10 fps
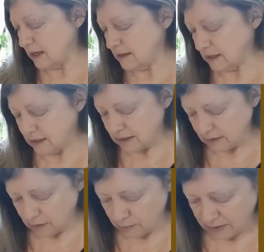that it's a
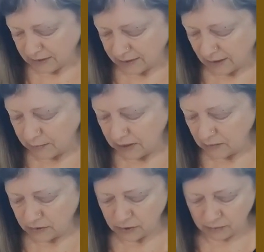little bit slubby,
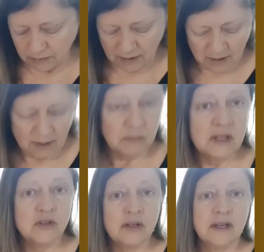which
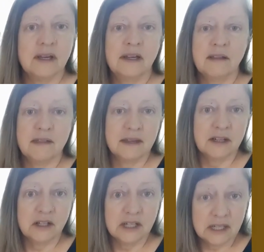means you get kind of
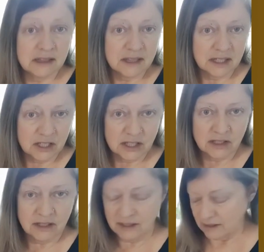thicker and thinner